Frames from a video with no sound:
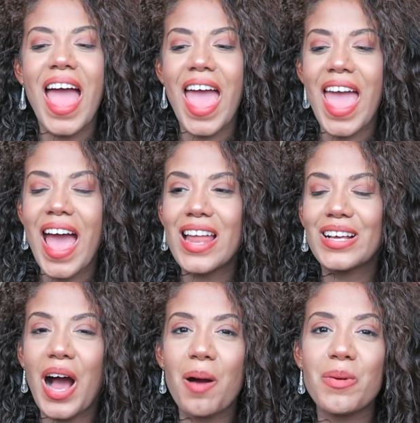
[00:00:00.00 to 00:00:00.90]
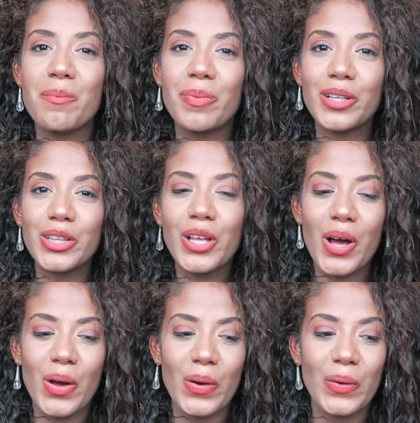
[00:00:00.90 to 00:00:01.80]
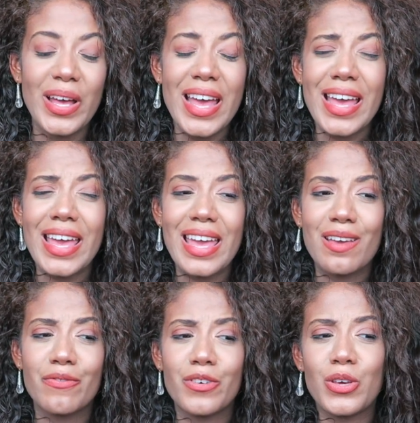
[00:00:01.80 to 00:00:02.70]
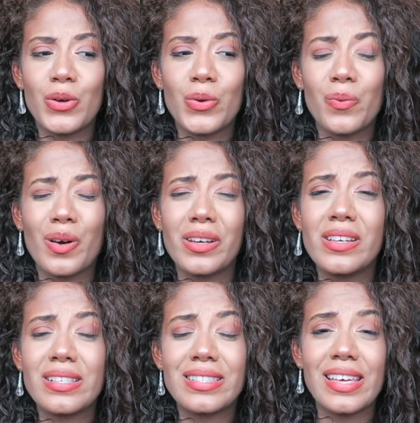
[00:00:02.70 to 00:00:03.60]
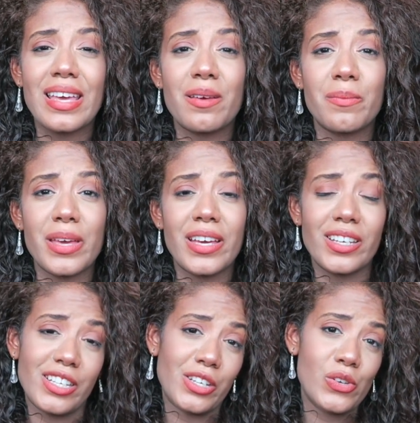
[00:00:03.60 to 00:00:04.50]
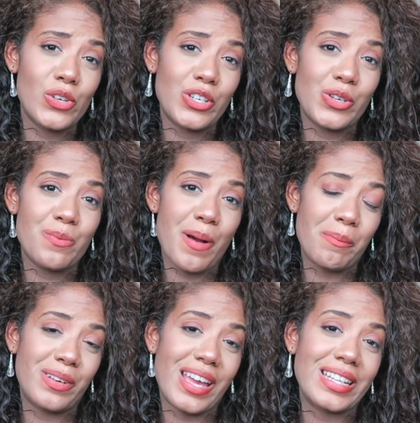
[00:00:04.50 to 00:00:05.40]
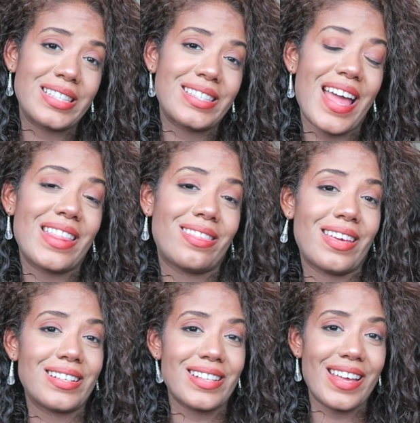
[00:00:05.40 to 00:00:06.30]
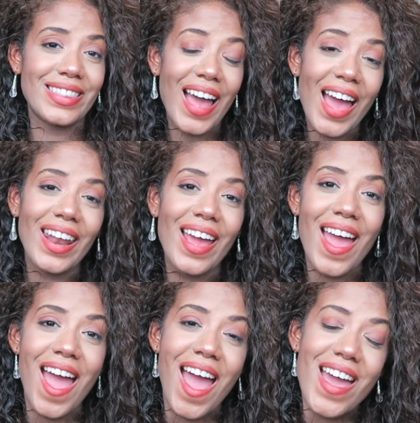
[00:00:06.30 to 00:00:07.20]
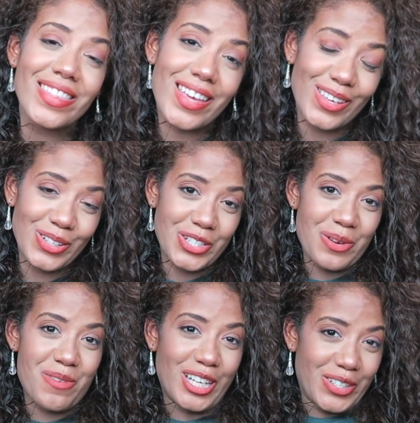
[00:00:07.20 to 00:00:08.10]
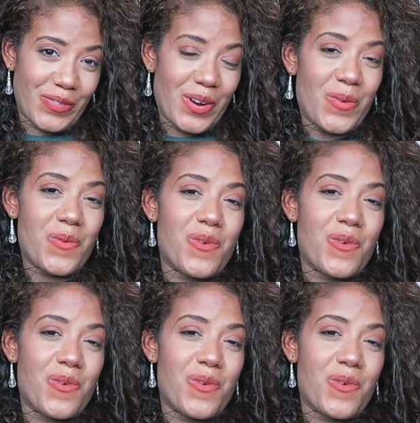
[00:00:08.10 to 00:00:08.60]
and comment below if you want to see me continue to do bump dates and things like that. Thank you so much for